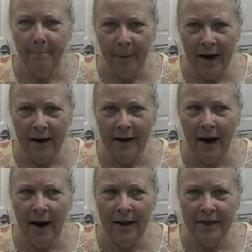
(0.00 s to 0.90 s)
but
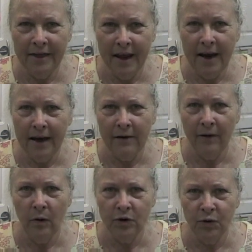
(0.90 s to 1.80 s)
I think if
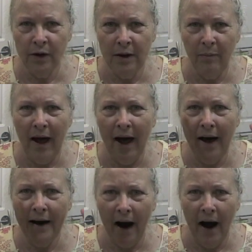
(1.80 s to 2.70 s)
it was really
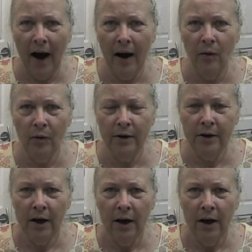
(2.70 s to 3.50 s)
bad, I would